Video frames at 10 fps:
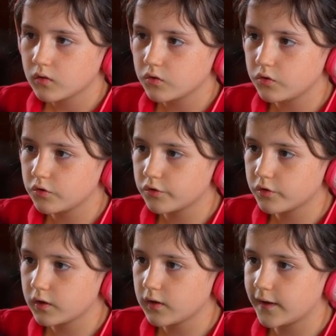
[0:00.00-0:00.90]

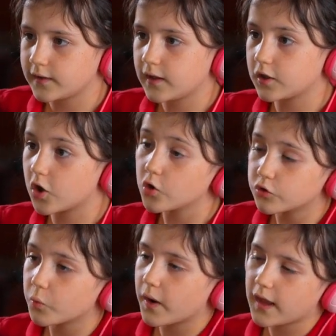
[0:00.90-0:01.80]
usually like it
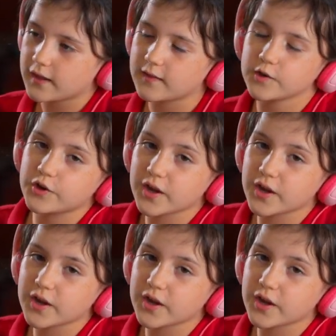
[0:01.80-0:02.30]
goes away and then you